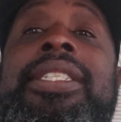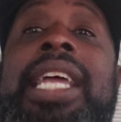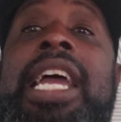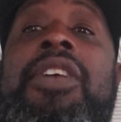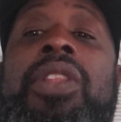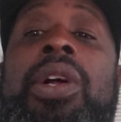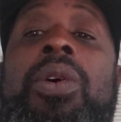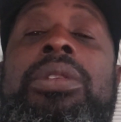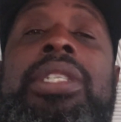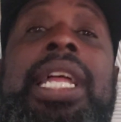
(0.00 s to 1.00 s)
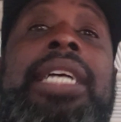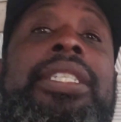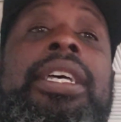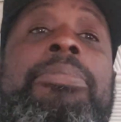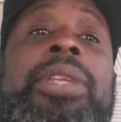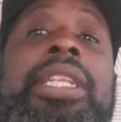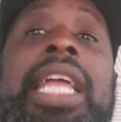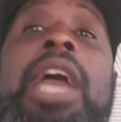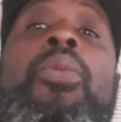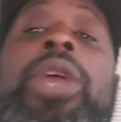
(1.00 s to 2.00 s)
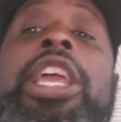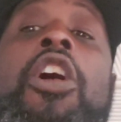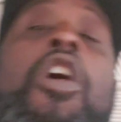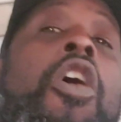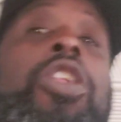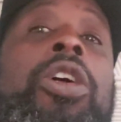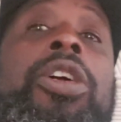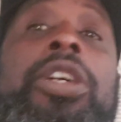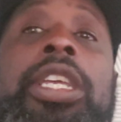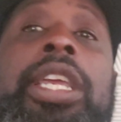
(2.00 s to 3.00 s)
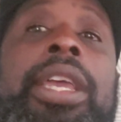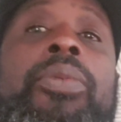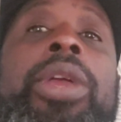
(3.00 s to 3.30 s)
downloads. That's something that we all are going to get.